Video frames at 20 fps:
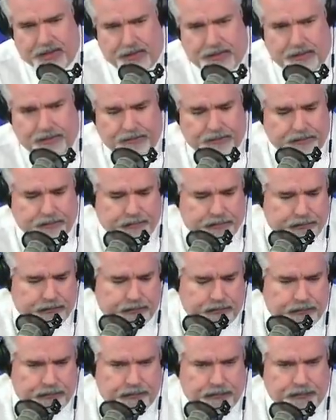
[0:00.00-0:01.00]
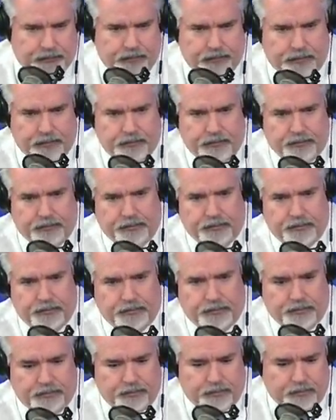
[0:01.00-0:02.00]

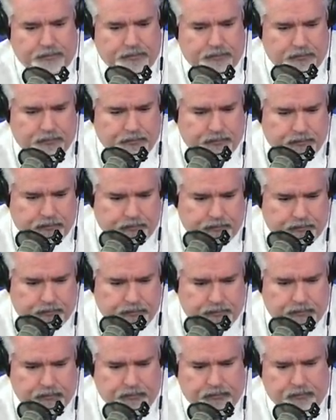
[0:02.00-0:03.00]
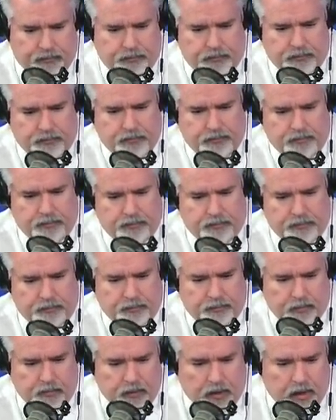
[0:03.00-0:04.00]

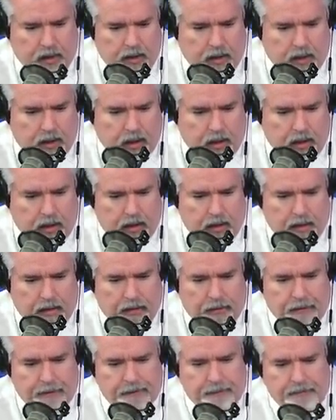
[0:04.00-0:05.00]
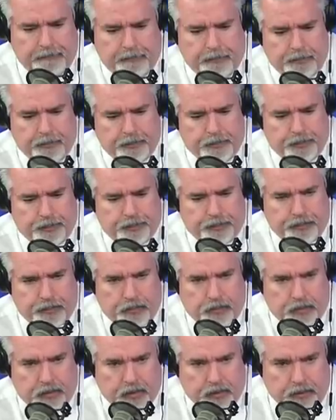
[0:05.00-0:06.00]

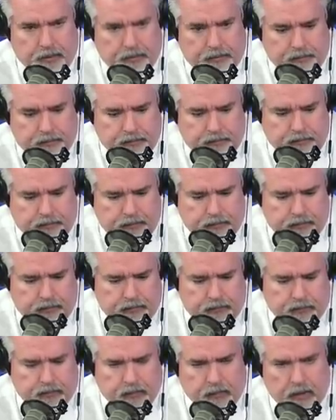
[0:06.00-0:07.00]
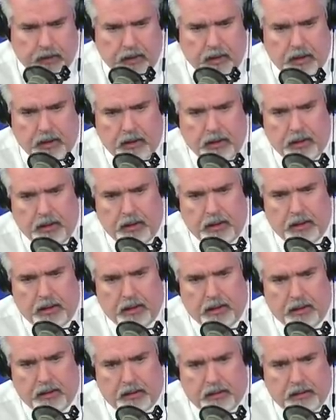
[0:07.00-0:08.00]
The person shown says nothing.